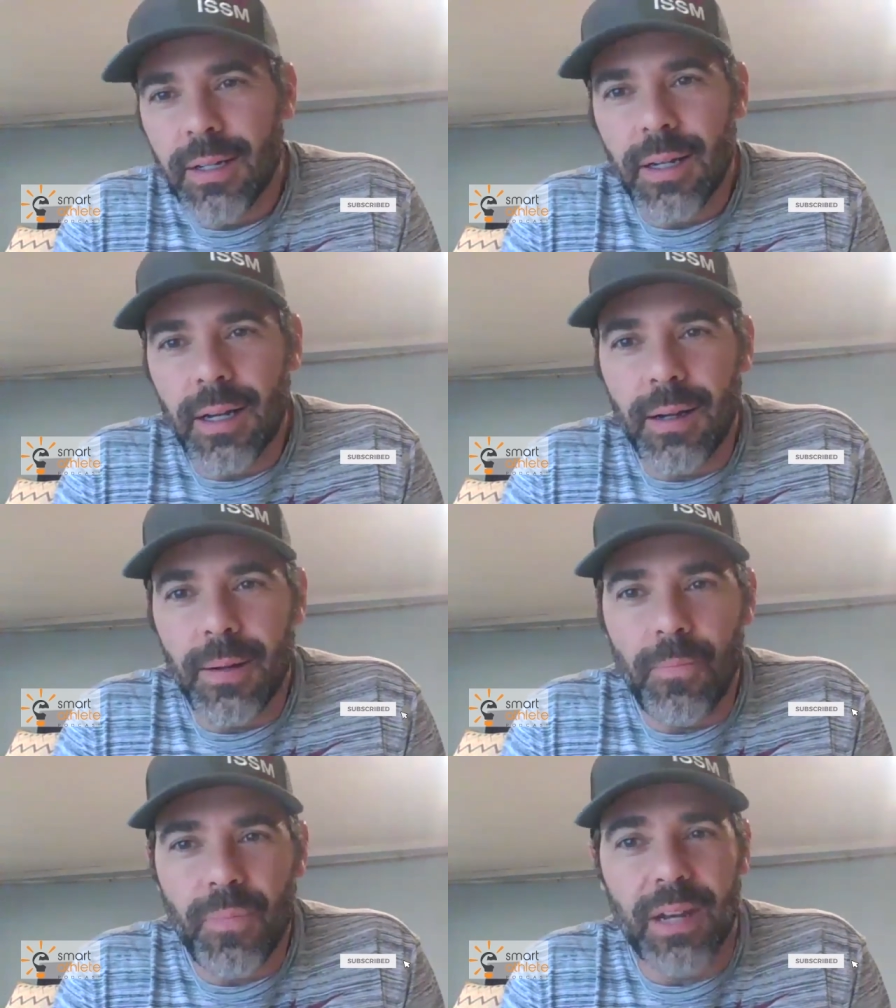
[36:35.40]
um,
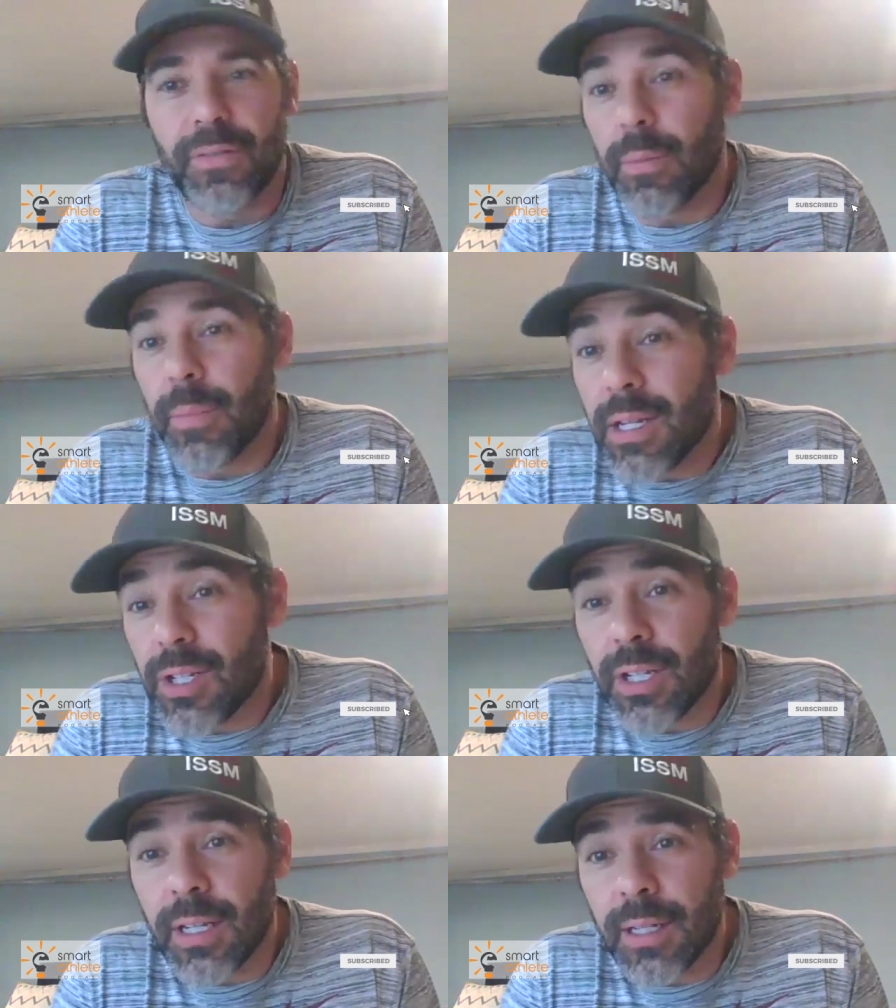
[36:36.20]

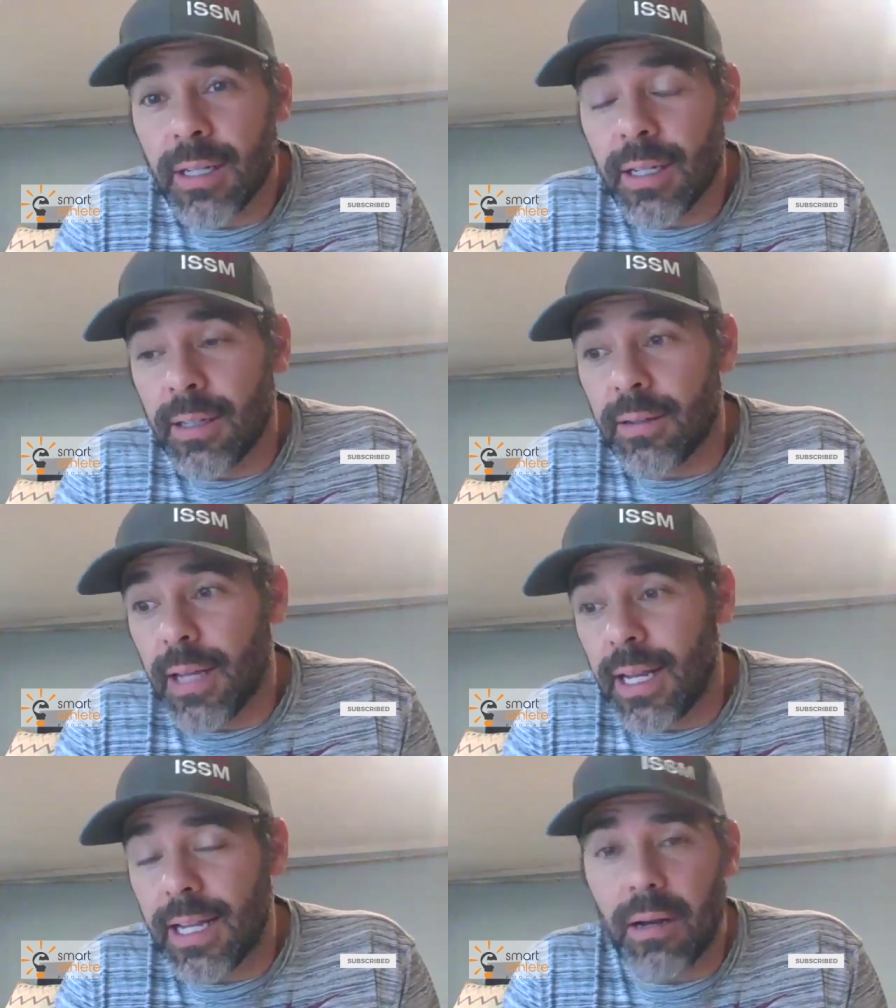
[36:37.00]
inflammation and any
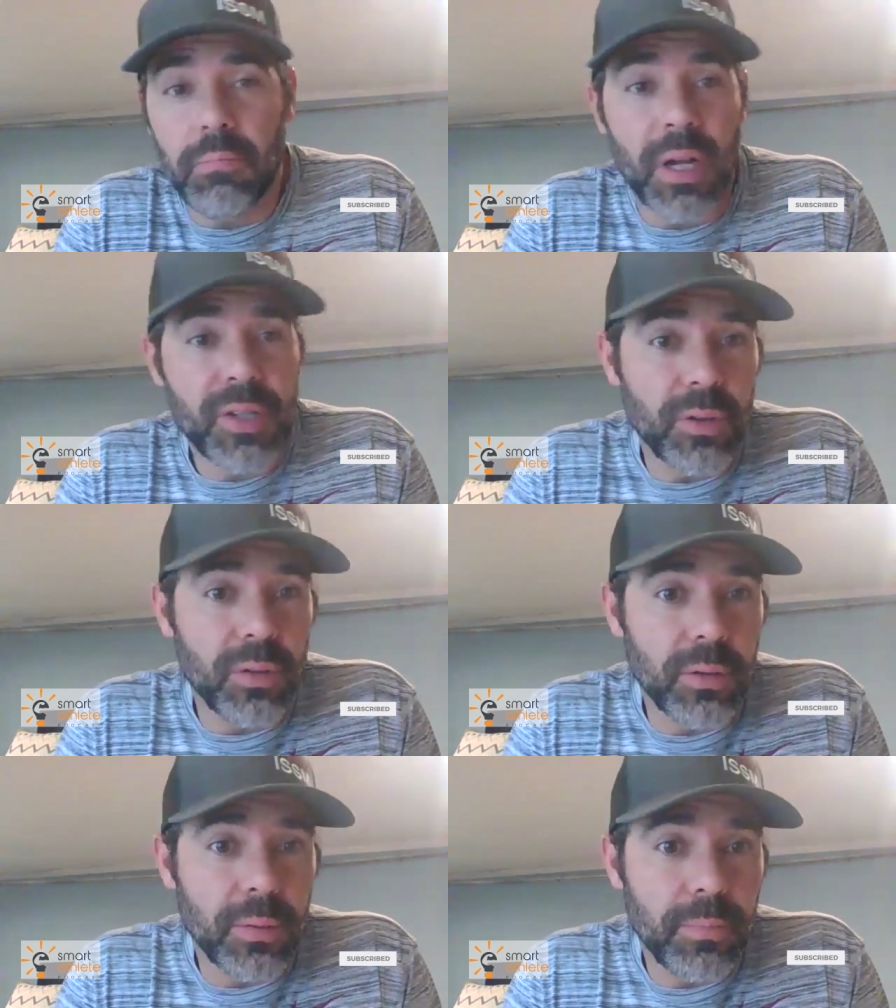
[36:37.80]
kind of
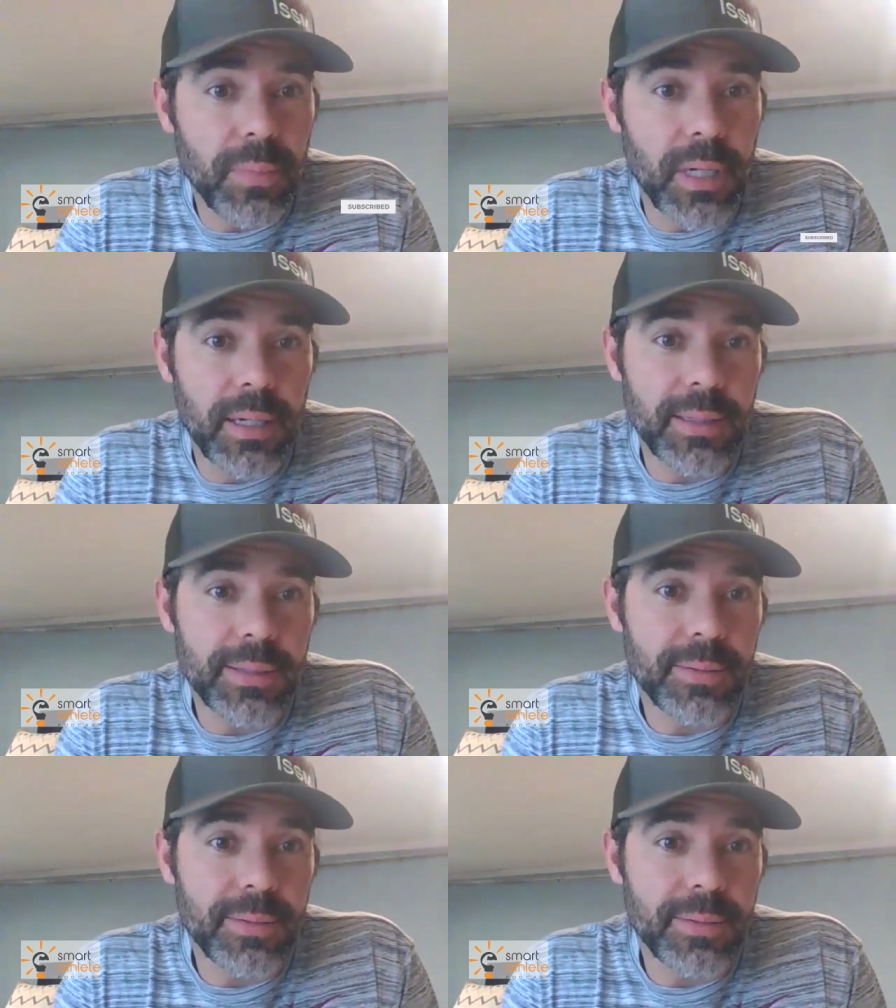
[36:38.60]
muscle uh,